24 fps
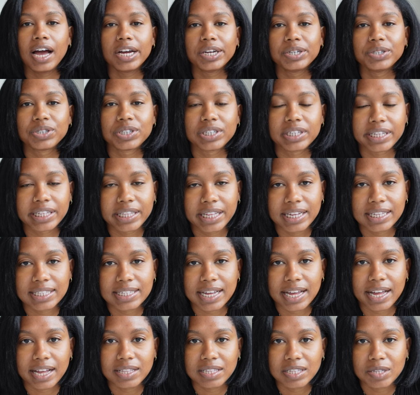I usually like
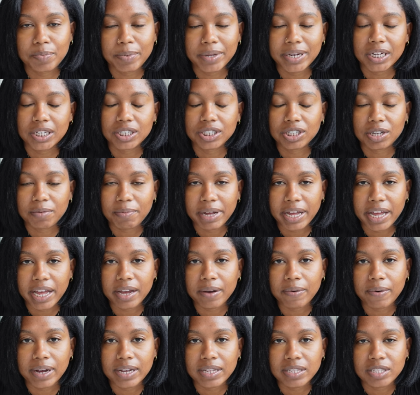to add spinach to my
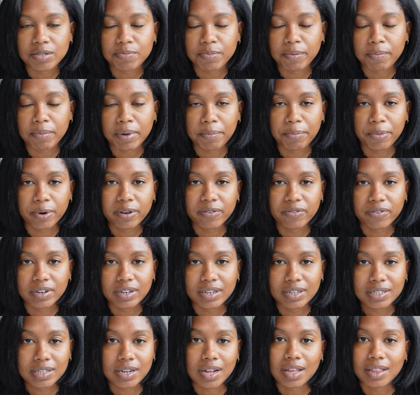egg whites, but my boyfriend
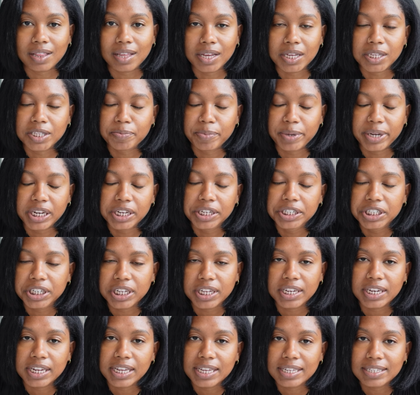does not like spinach
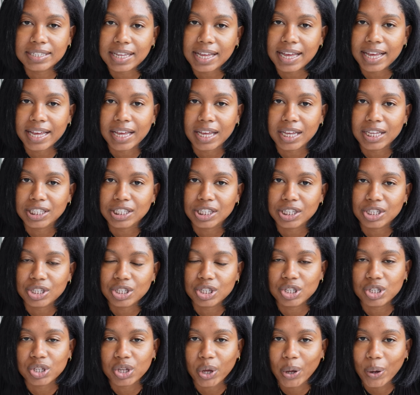in his eggs,
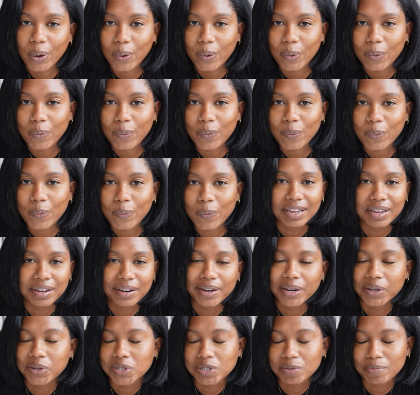so
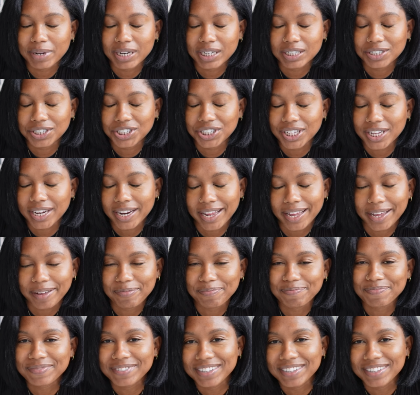no spinach today.